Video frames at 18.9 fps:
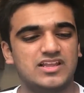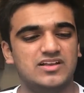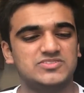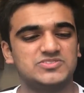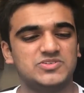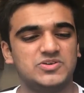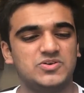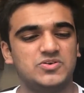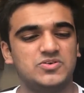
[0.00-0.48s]

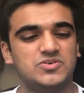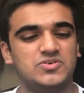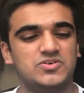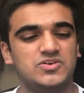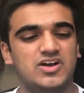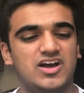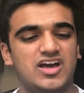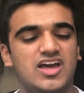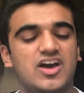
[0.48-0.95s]

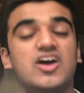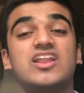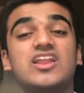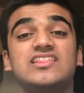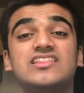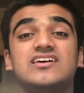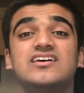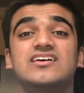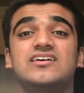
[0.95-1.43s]
So
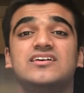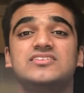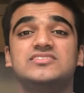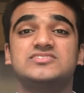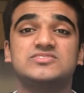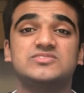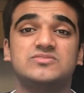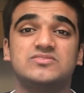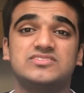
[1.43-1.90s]
another
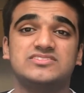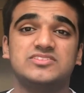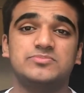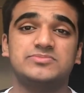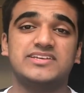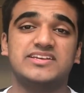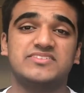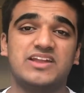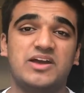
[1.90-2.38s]

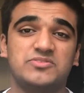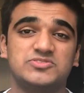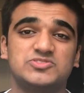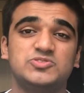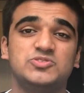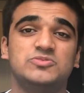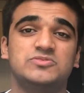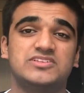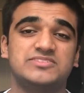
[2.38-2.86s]
subject I was
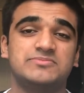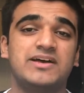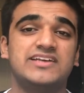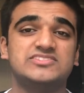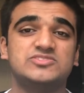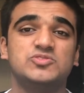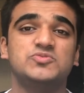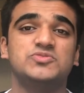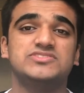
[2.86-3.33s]
schooled, because my
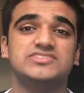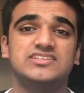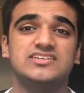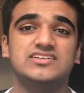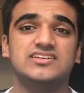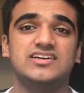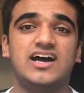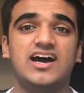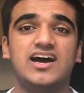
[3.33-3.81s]
school was
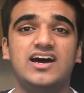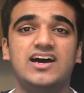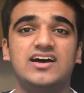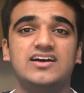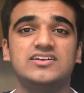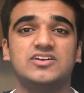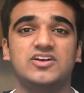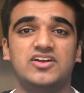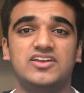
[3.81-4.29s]
a
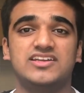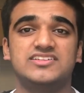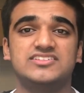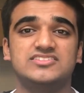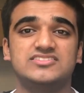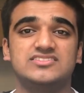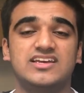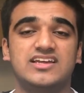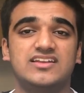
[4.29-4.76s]
art
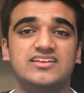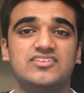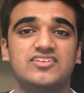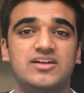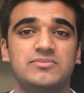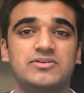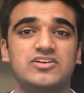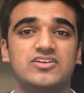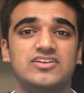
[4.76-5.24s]
college and
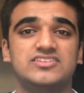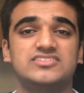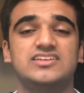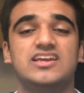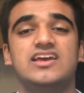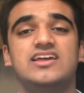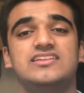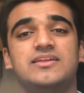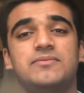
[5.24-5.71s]
drama college.
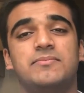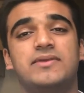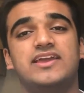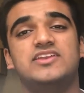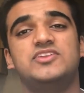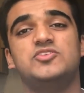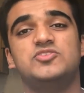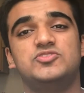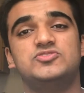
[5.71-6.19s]
They
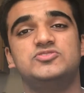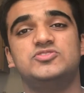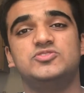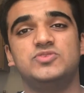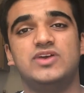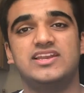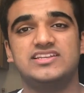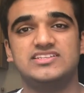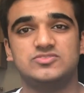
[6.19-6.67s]
made you
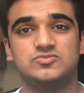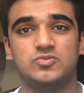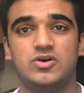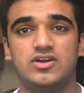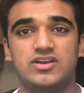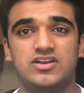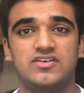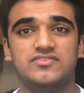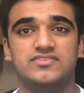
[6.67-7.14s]
do at least
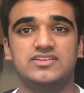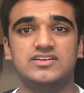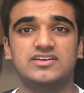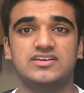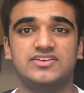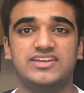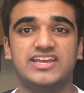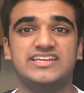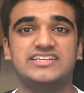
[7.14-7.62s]
one of
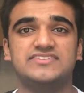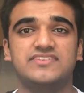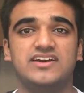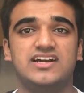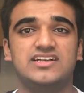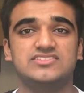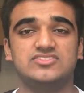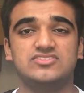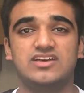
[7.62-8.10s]
the creative
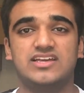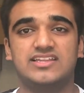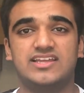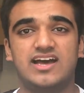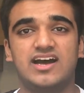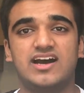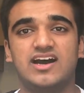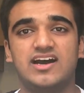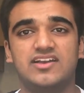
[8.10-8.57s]
arts, so either
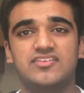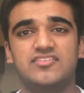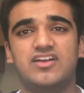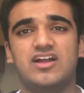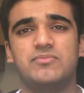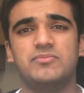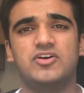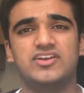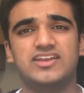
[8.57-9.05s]
art,
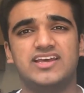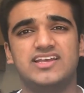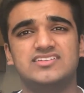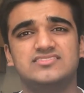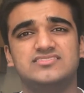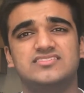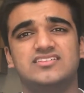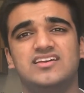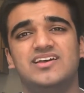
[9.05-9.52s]
drama, or
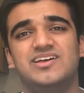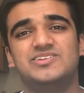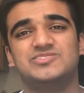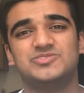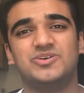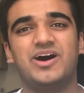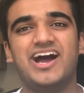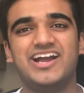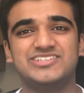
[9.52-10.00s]
dance.
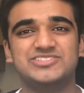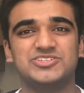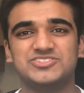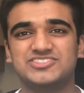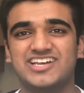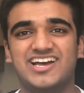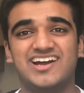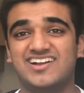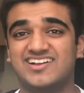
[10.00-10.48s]
So I
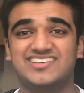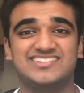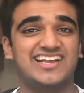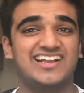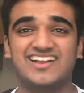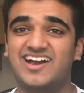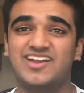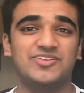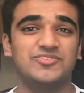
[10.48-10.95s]
chose art because I
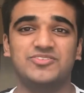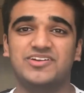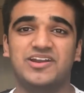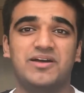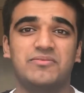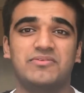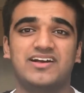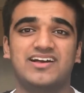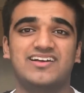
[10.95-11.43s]
can't do
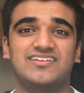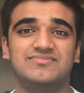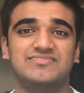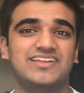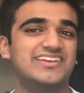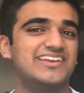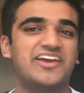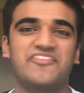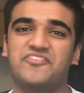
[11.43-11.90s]
drama
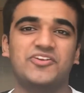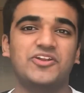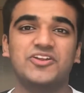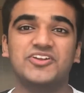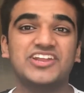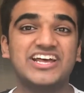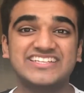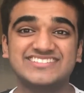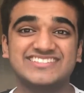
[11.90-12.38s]
and therefore
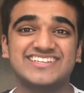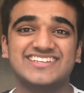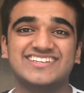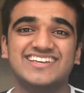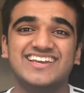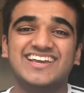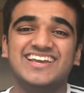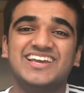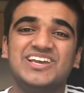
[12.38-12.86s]
not dancing.
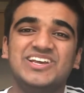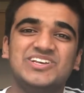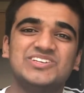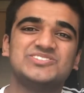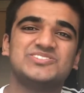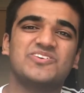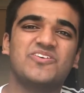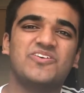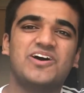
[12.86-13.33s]

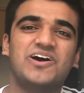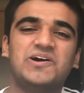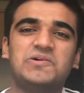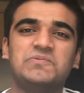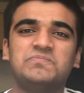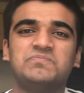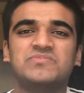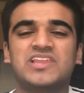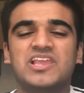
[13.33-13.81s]

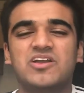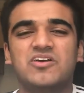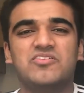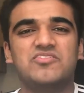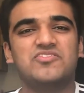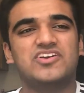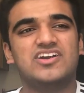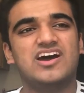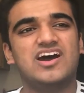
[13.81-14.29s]
So
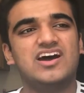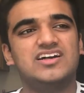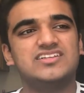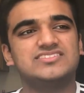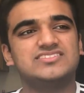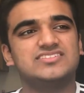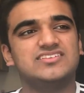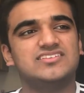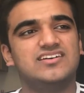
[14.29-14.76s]
for
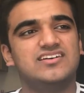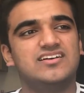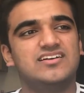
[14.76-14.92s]
art,